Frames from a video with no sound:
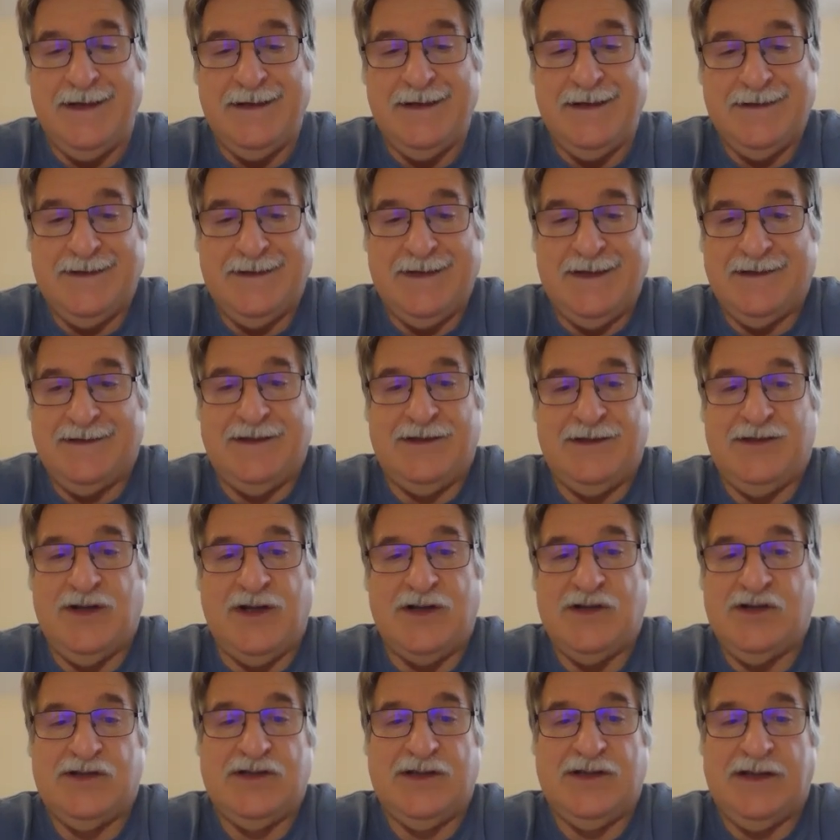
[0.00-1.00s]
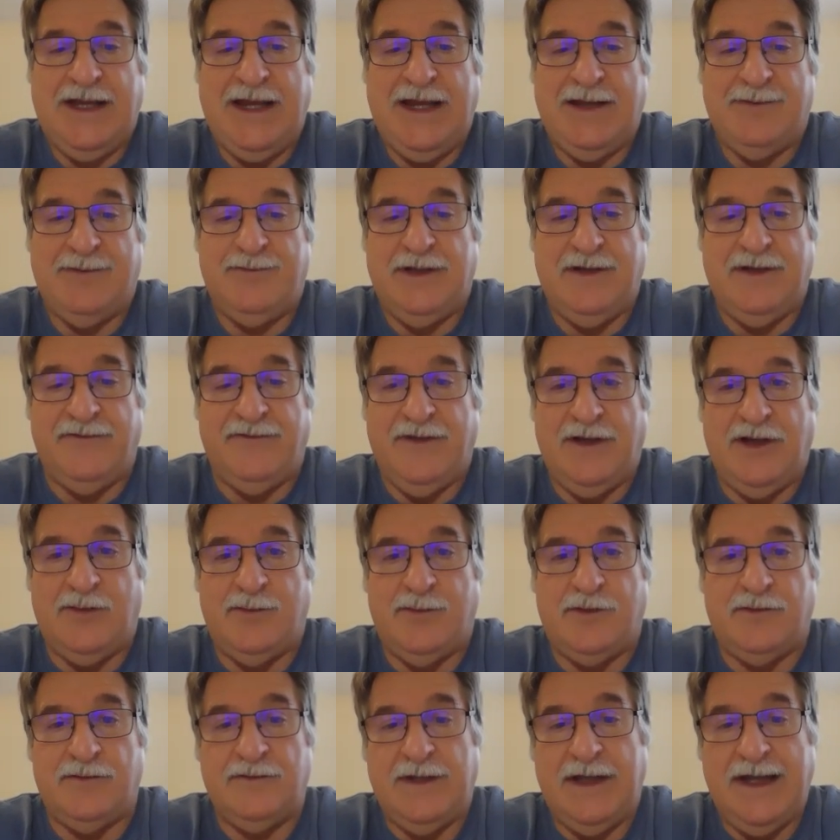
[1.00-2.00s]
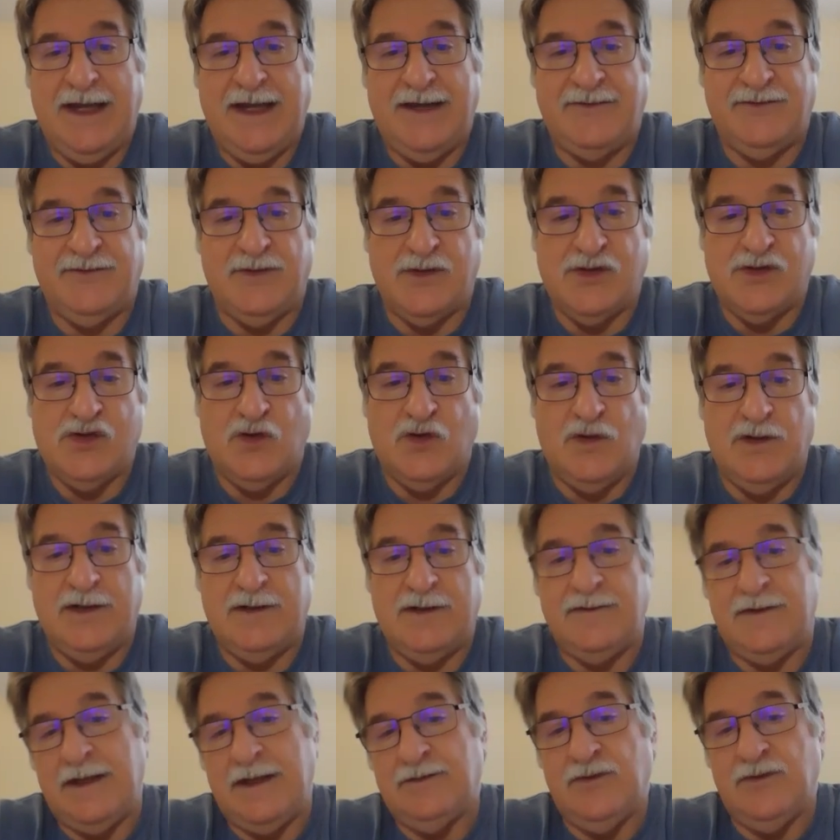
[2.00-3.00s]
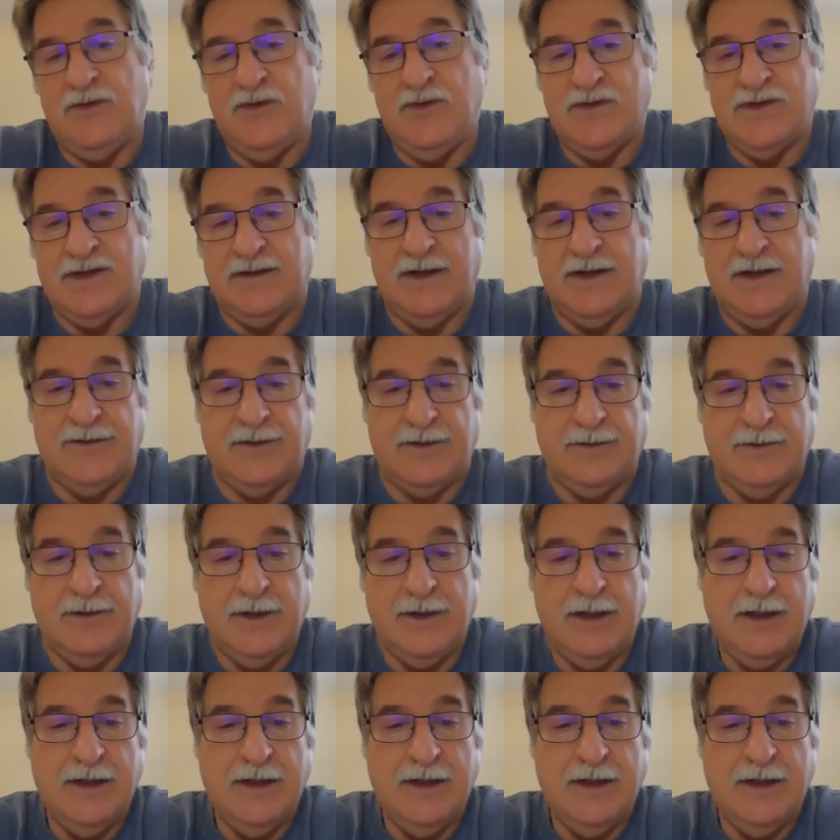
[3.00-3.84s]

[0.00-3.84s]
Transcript: says the judge can't be available, and they have to adjourn it, and they lose another